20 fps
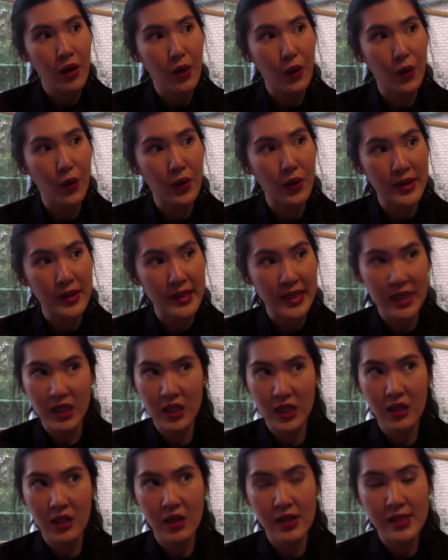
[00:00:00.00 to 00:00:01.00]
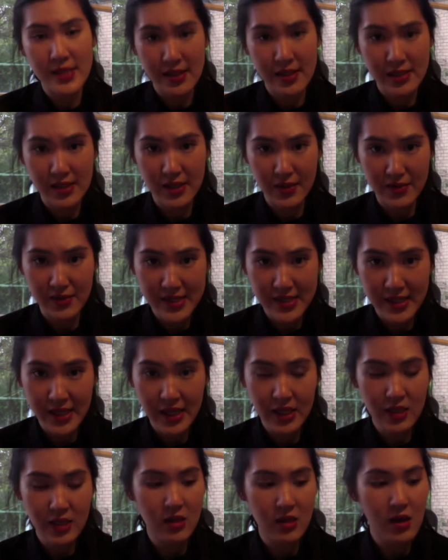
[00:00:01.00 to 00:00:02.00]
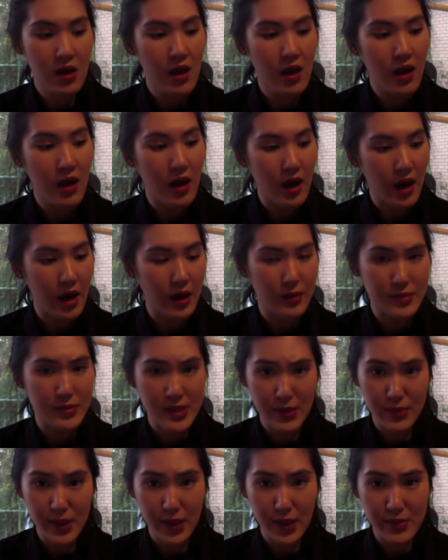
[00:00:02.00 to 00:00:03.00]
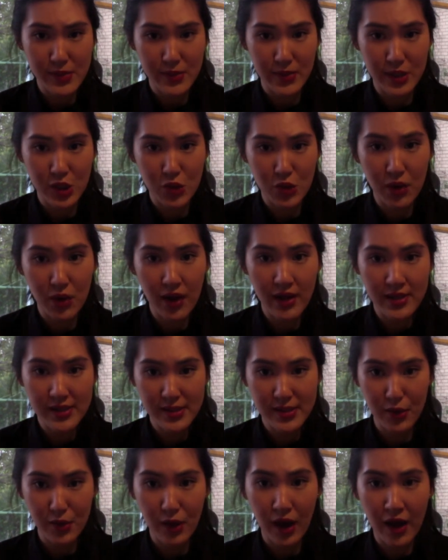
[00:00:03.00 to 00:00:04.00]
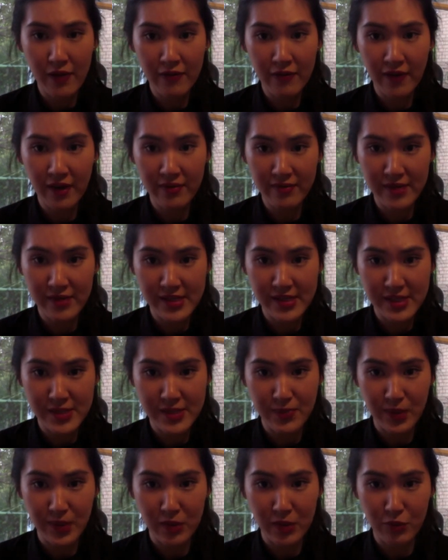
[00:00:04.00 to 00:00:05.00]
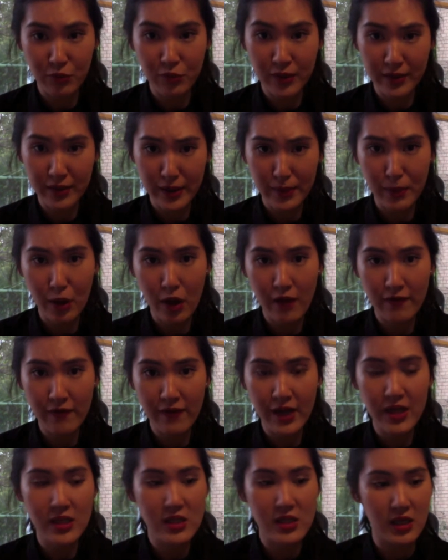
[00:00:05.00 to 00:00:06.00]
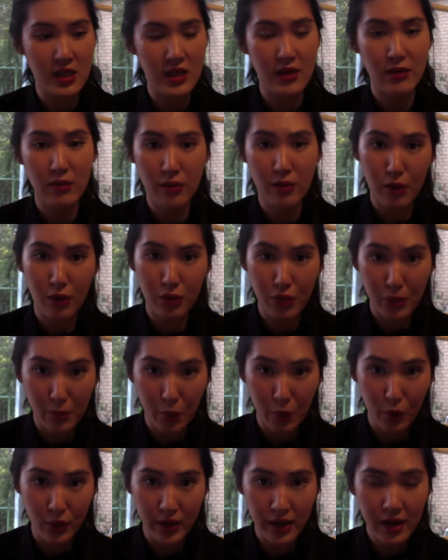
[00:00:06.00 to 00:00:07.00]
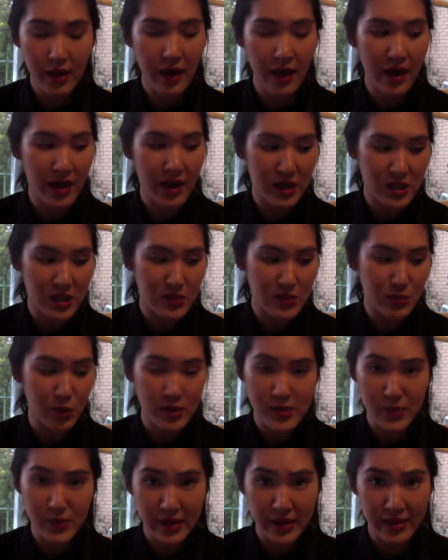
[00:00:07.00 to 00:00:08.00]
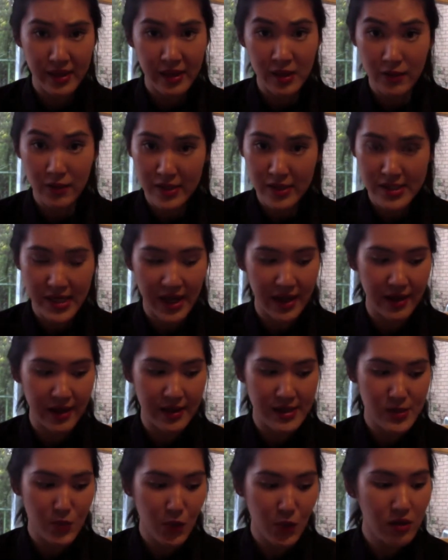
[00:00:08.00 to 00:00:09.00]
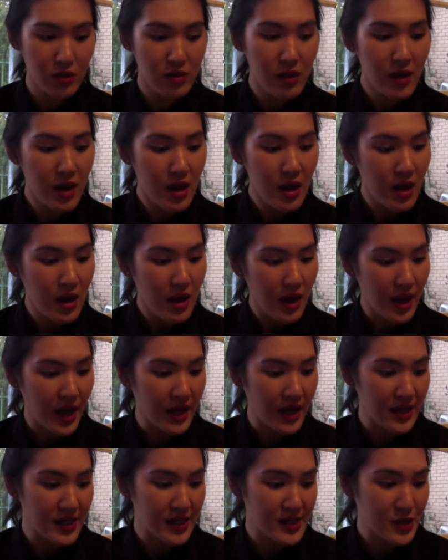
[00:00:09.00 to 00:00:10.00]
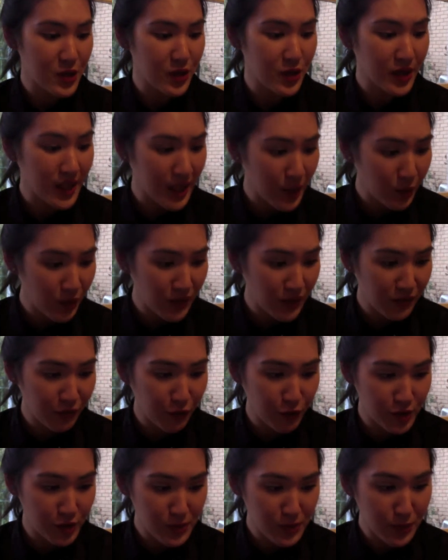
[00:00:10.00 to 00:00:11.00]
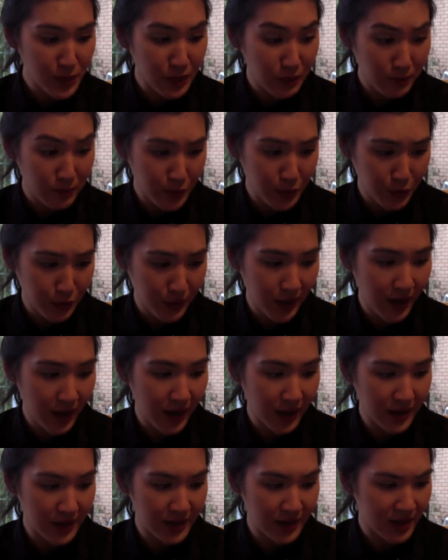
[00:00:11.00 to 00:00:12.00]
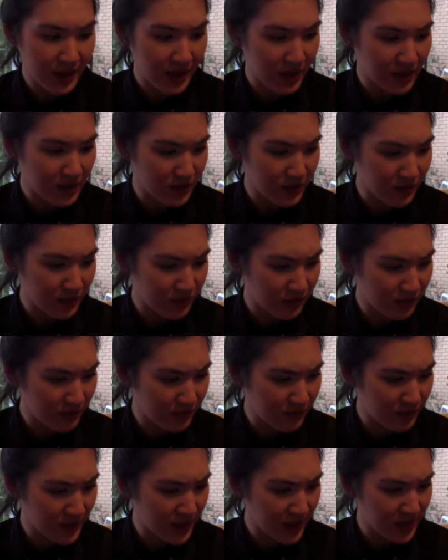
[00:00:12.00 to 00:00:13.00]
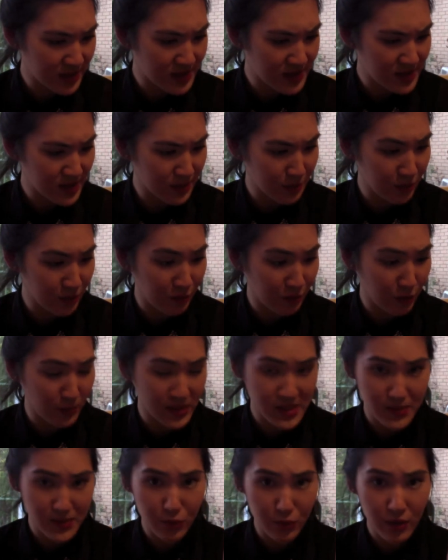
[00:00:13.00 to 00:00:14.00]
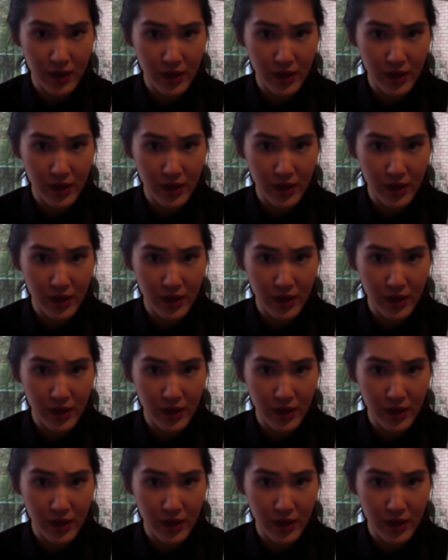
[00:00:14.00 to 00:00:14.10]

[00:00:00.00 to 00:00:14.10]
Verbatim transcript: um, Skin Brightening Gel Cleanser. I've got um, combination oily, sensitive skin, um, sometimes a bit dry, so I find this has been really perfect in the morning and possibly at the end of the day as well